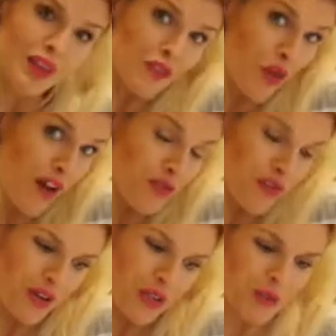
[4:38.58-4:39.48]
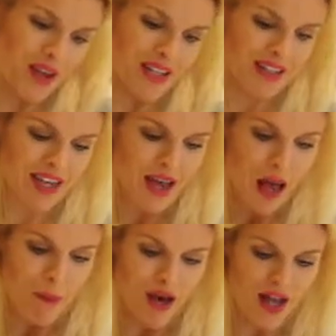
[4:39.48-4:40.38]
if you have the fridge space.
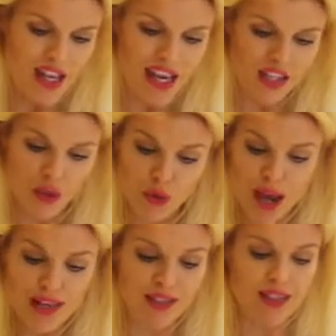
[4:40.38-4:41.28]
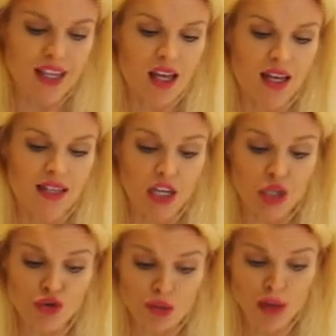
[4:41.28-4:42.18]
But it's great. The skin is
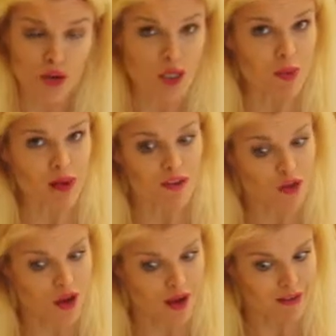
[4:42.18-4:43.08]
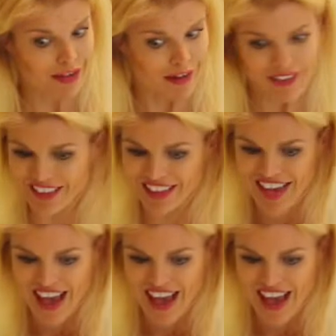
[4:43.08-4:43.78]
extremely crispy if you can't tell.